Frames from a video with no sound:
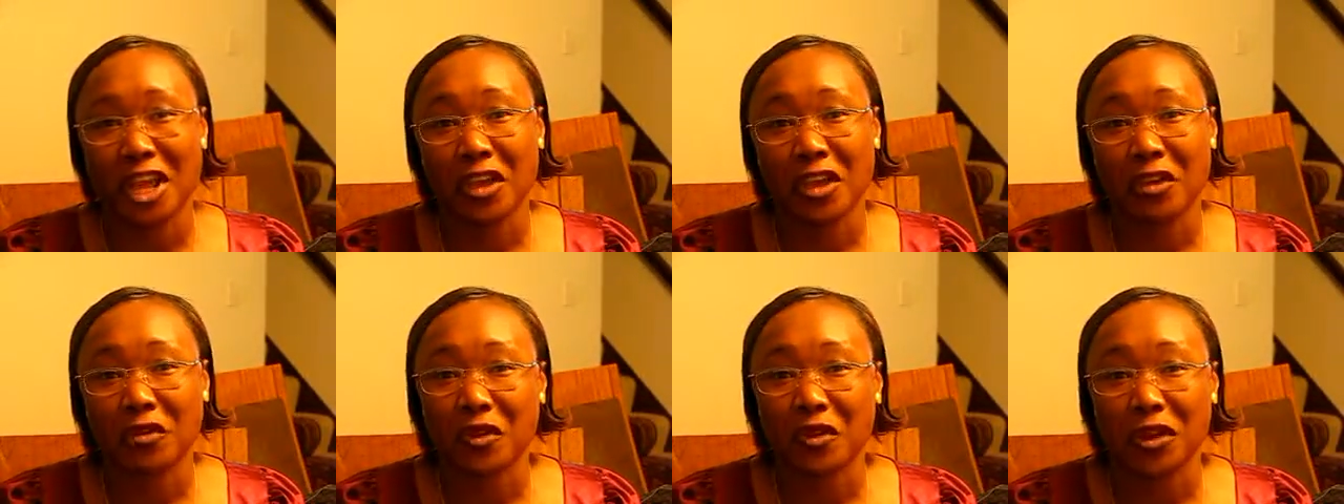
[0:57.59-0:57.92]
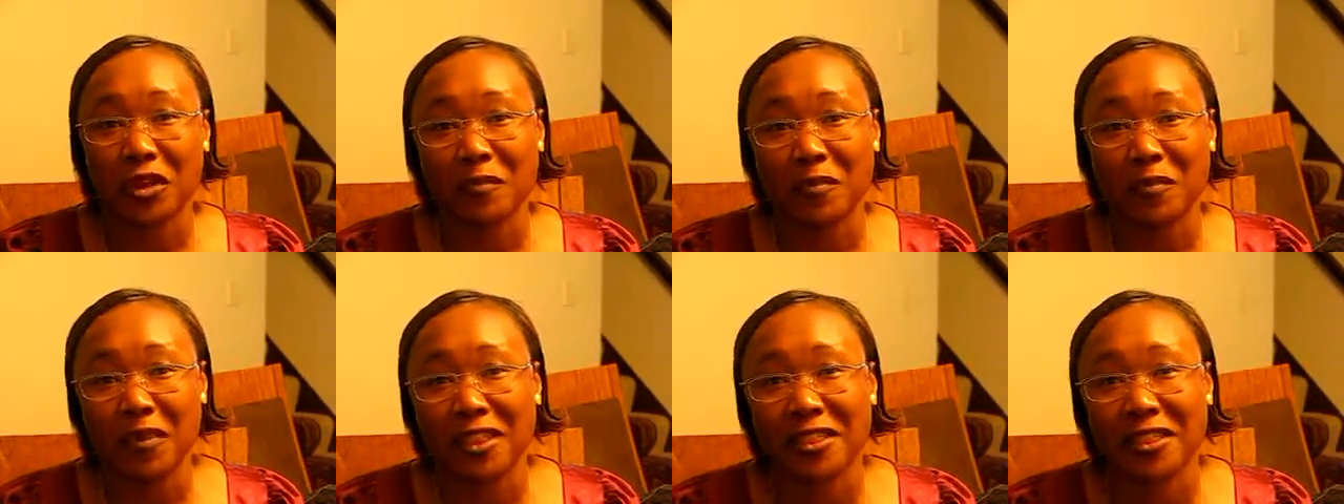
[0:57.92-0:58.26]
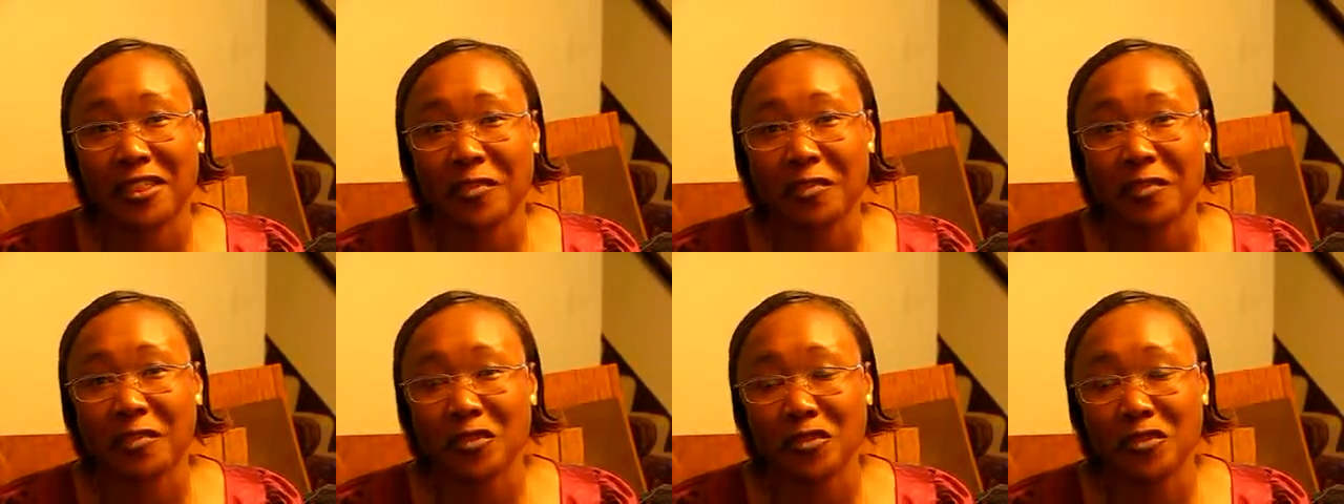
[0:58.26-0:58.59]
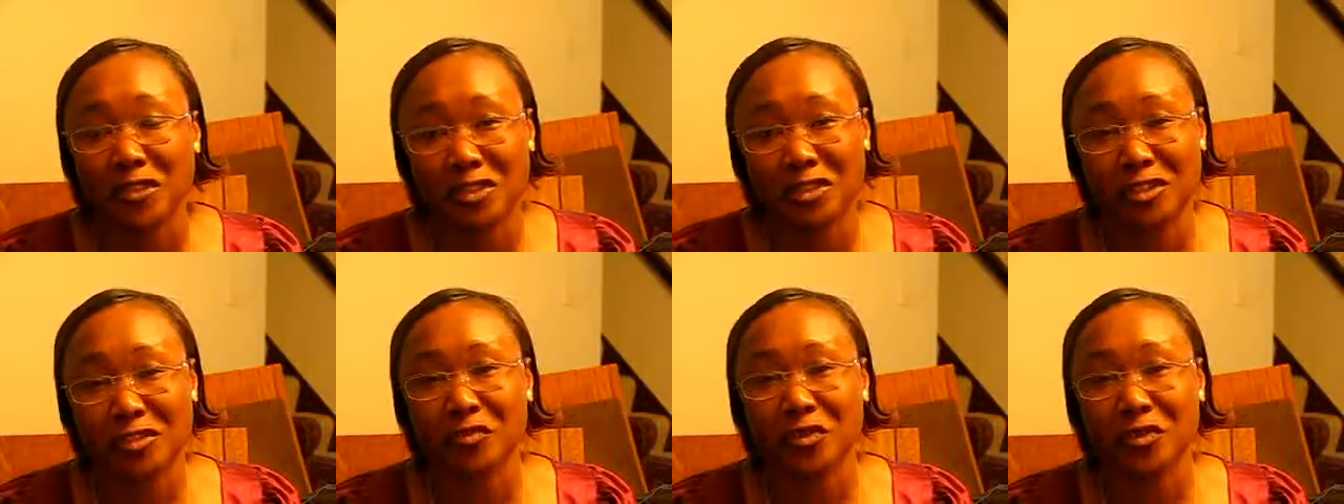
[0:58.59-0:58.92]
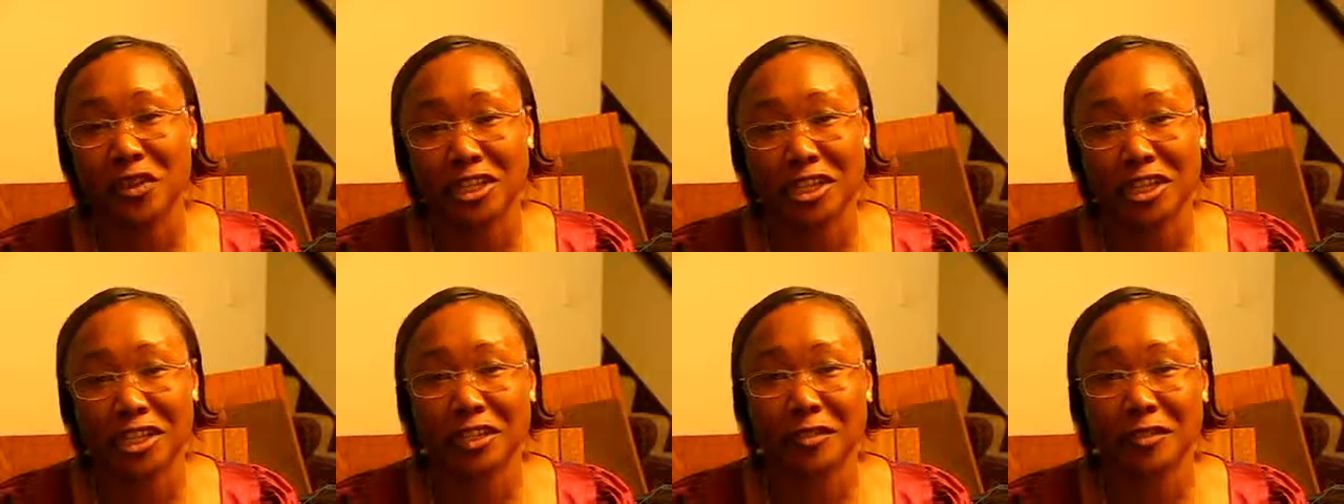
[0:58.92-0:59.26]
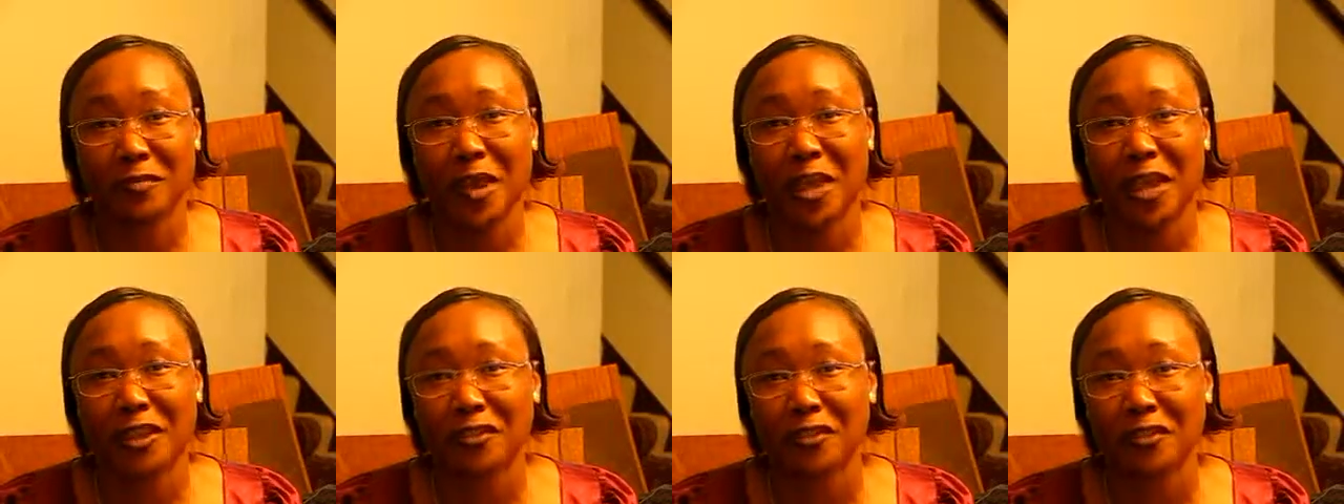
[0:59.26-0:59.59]
he could have been the most
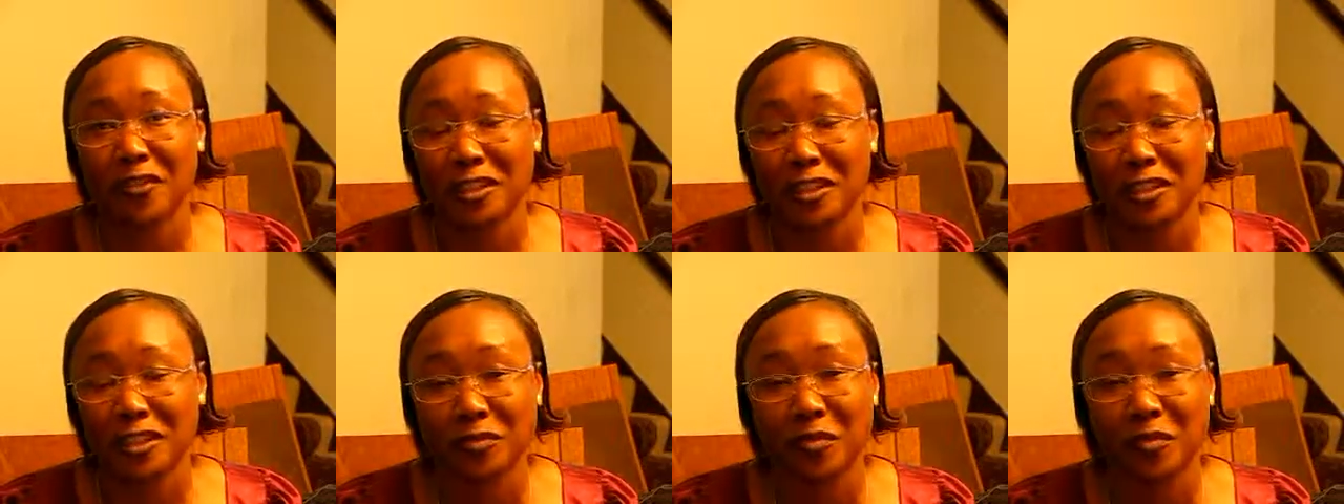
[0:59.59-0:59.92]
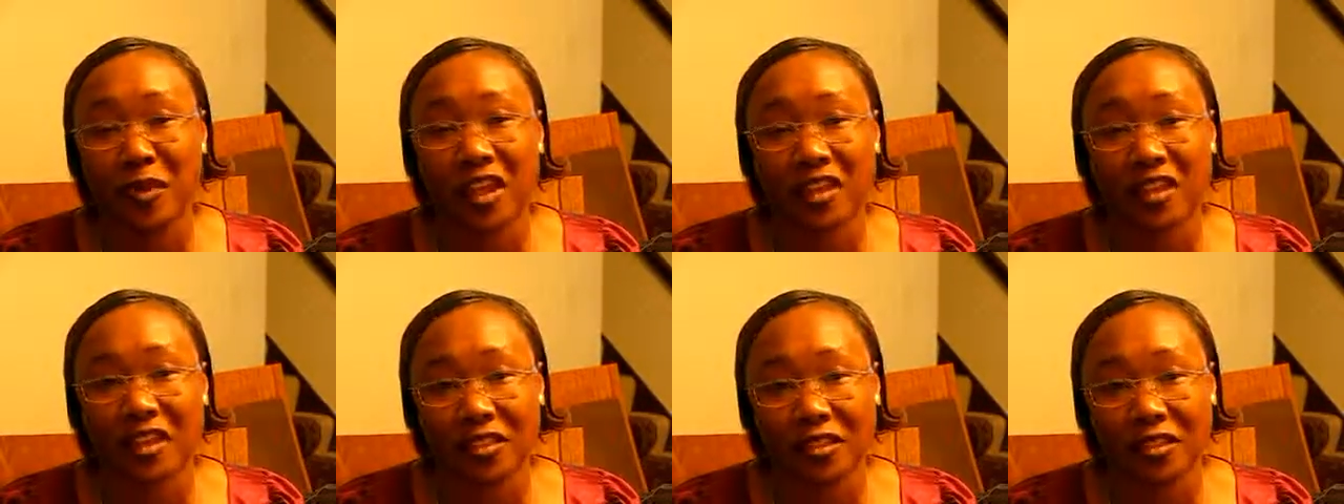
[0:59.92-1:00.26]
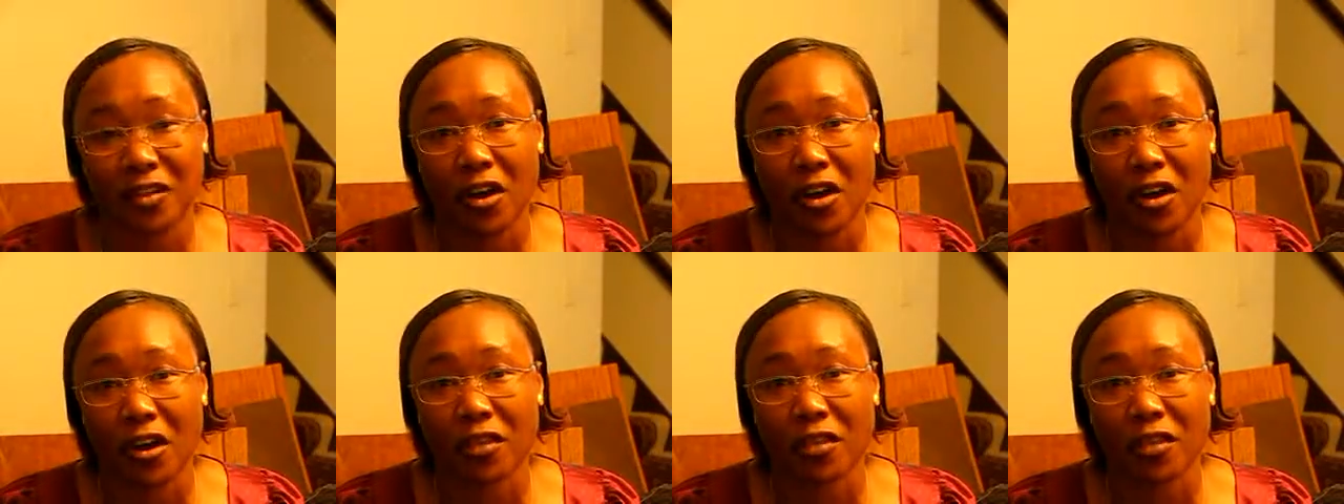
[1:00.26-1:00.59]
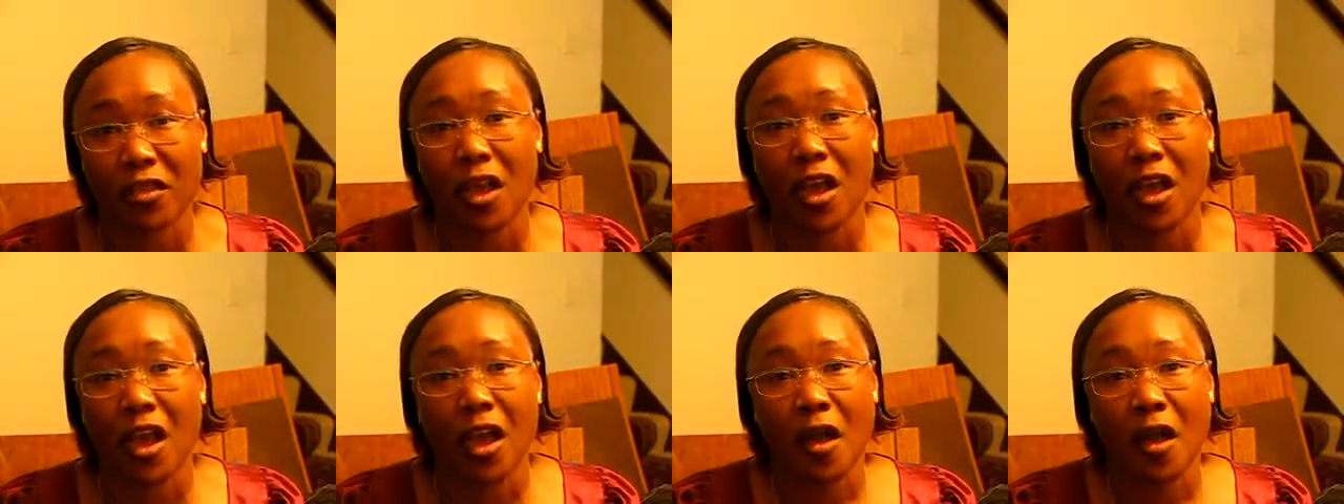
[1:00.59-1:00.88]
richest man on this planet Earth.